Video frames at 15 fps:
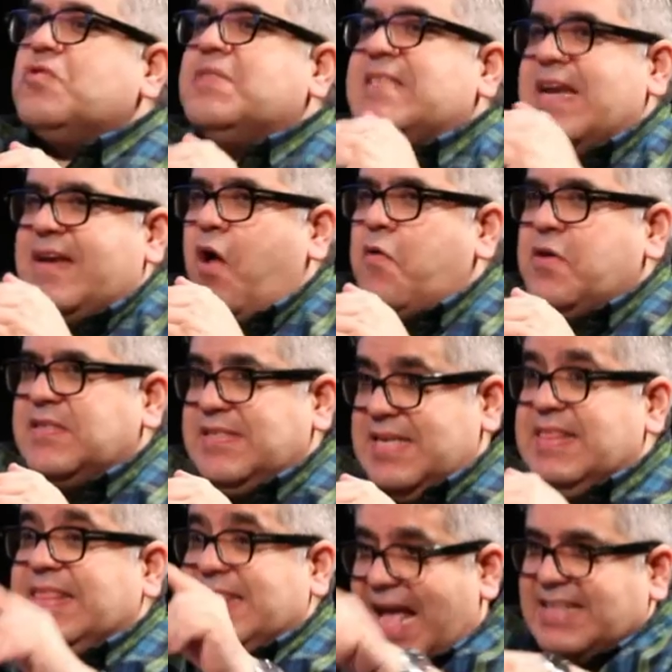set out and say
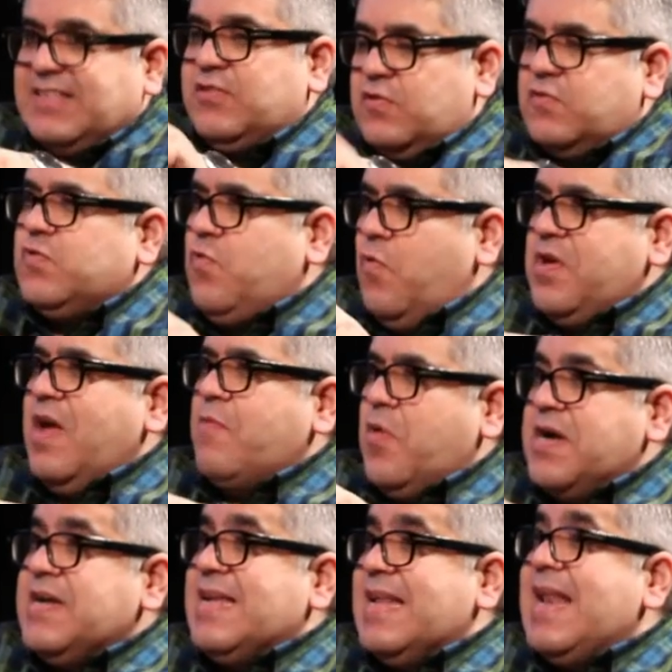that's the story I
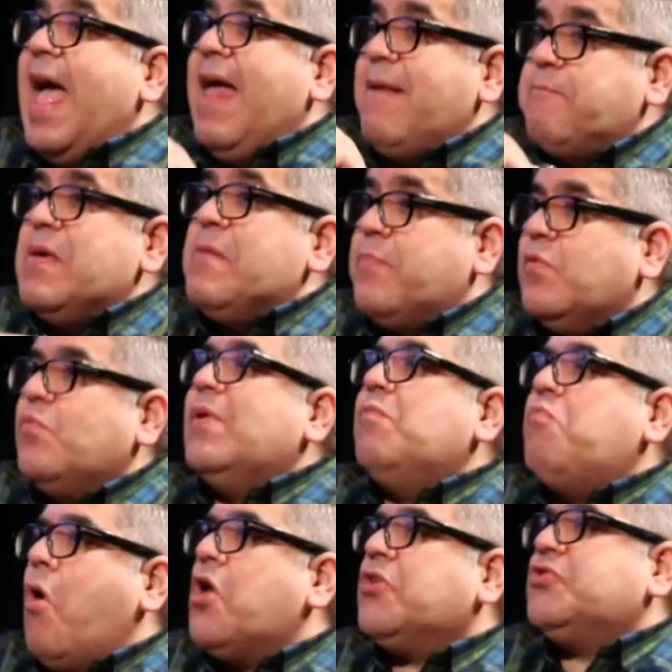want to tell, and people will
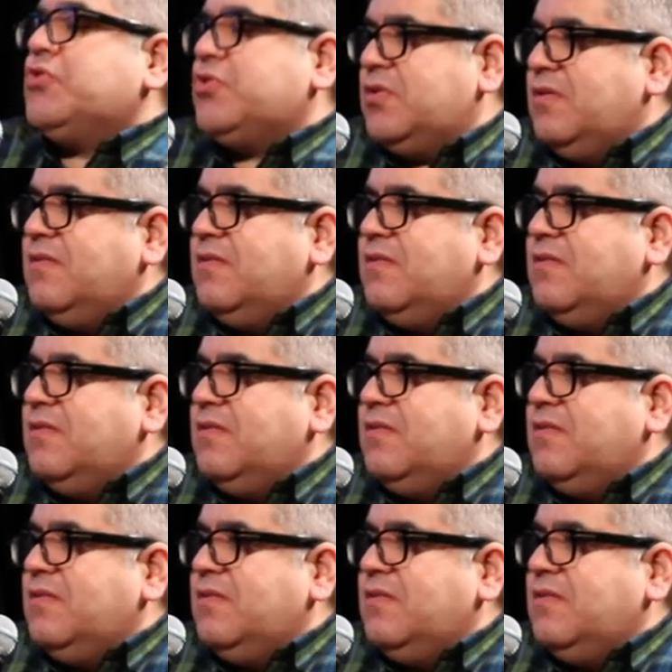watch?